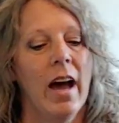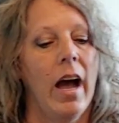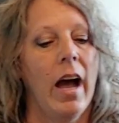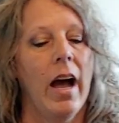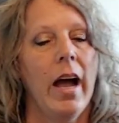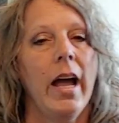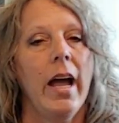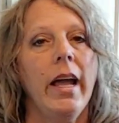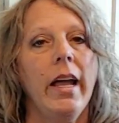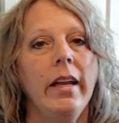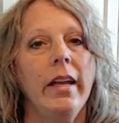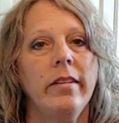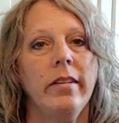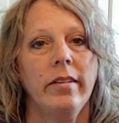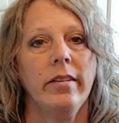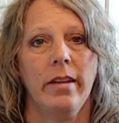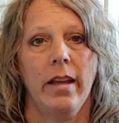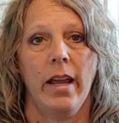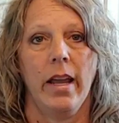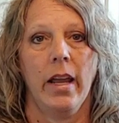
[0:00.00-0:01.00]
I
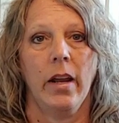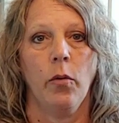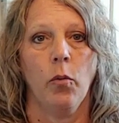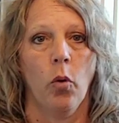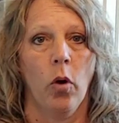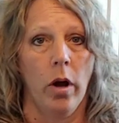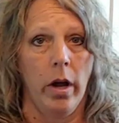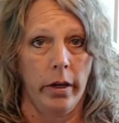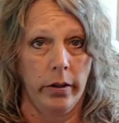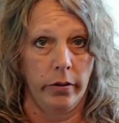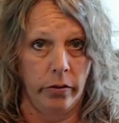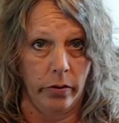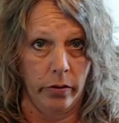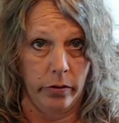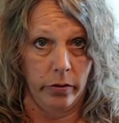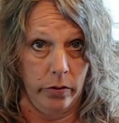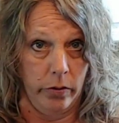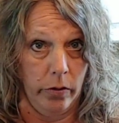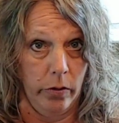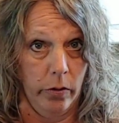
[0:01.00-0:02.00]
today want to
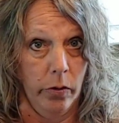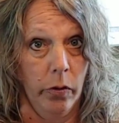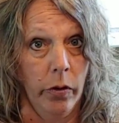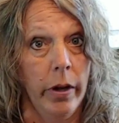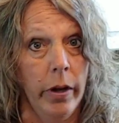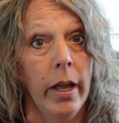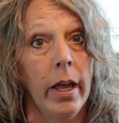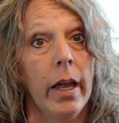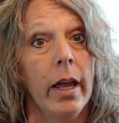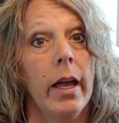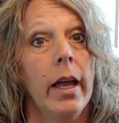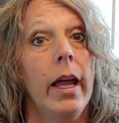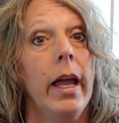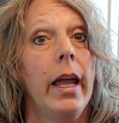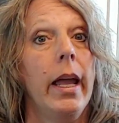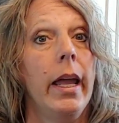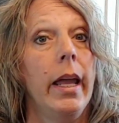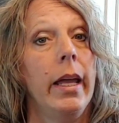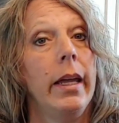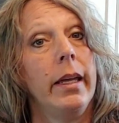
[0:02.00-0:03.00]
do
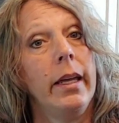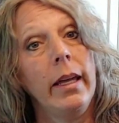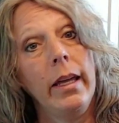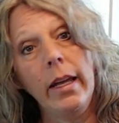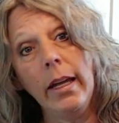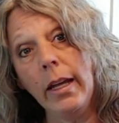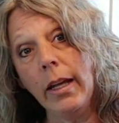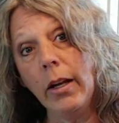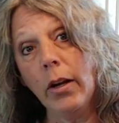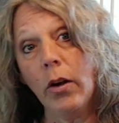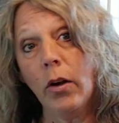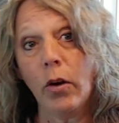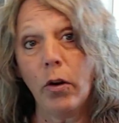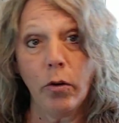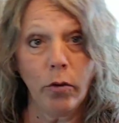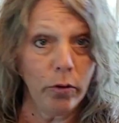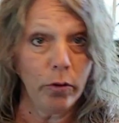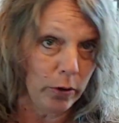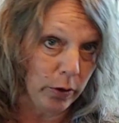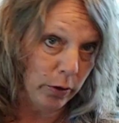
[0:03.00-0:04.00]
a
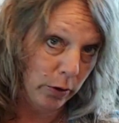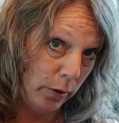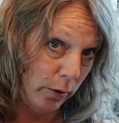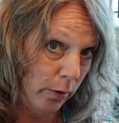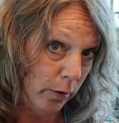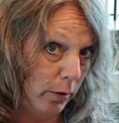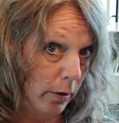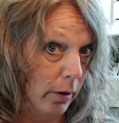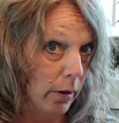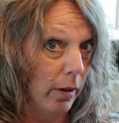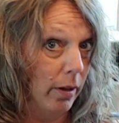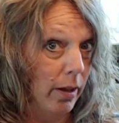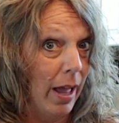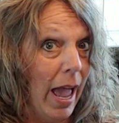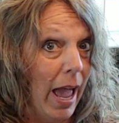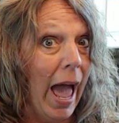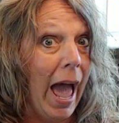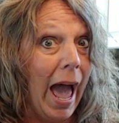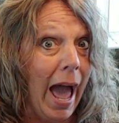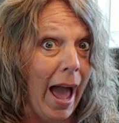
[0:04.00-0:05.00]
keto noodle
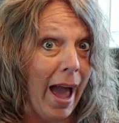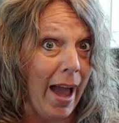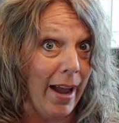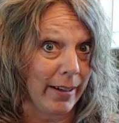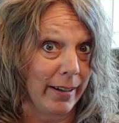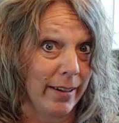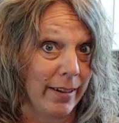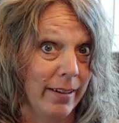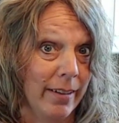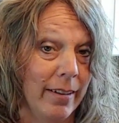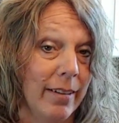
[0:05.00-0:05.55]
hack.